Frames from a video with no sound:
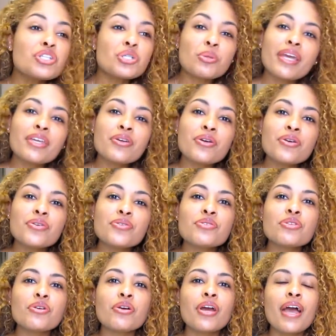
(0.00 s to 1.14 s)
trainers
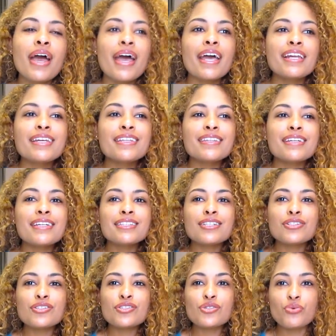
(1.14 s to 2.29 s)
or anything that
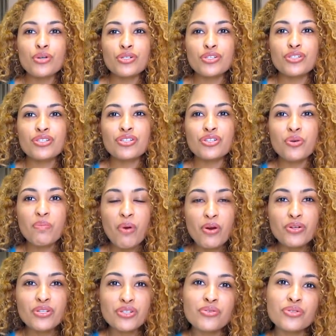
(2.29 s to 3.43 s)
distorts your
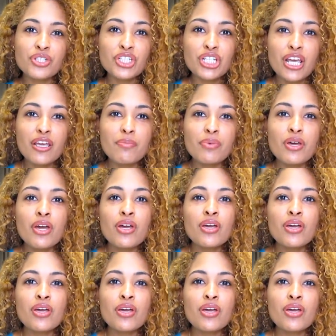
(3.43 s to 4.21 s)
personal shape,